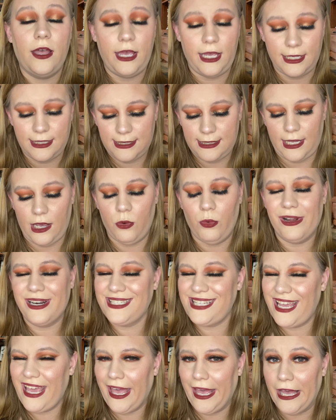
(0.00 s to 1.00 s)
It's, I want to
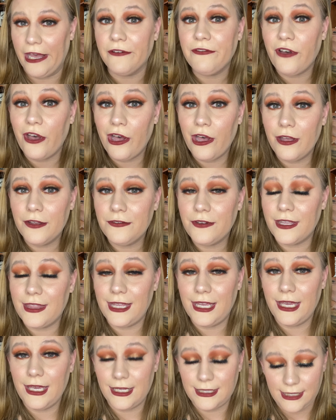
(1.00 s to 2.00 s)
say half off. I
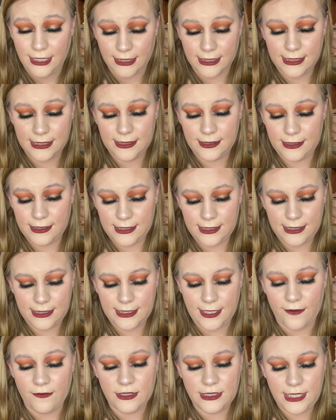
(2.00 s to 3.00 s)
think it's like
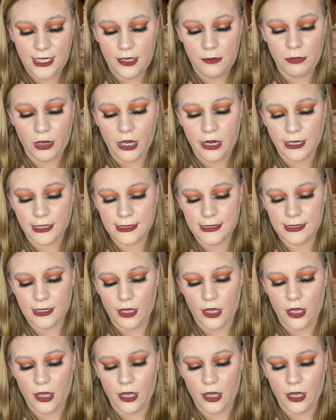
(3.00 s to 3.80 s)
17 bucks.